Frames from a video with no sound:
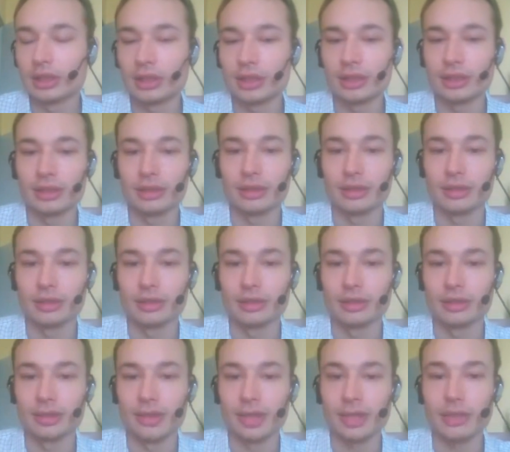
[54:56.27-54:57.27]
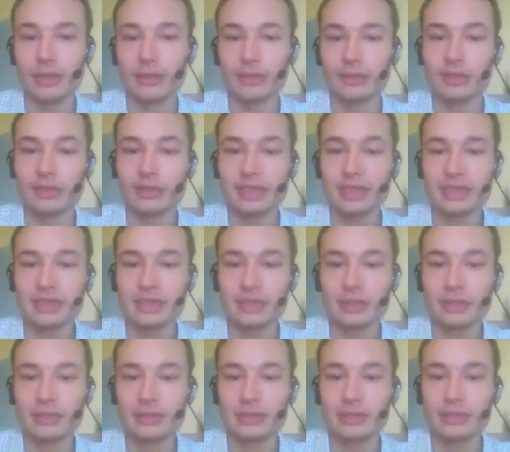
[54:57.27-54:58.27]
However, in the
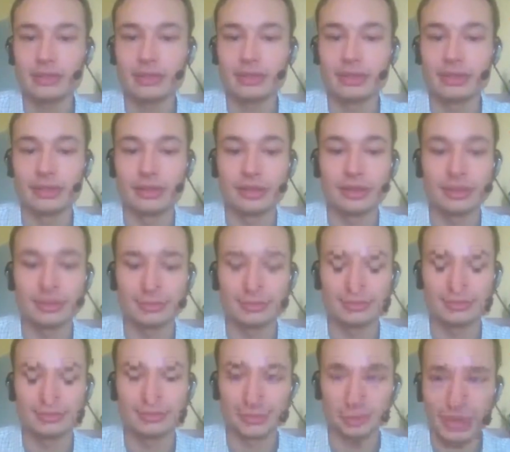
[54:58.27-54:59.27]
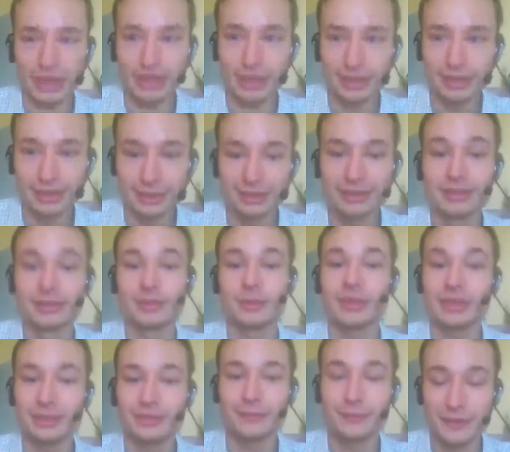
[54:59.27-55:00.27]
end,
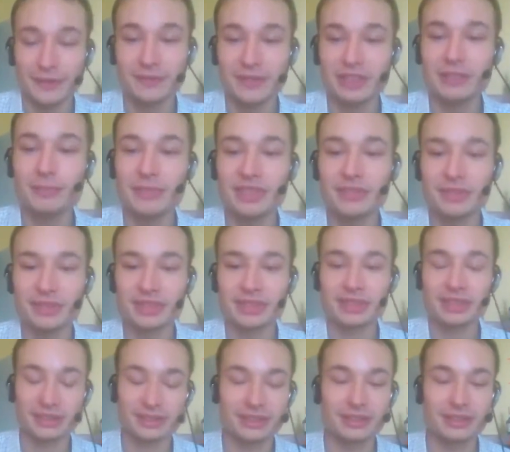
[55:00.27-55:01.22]
15 minutes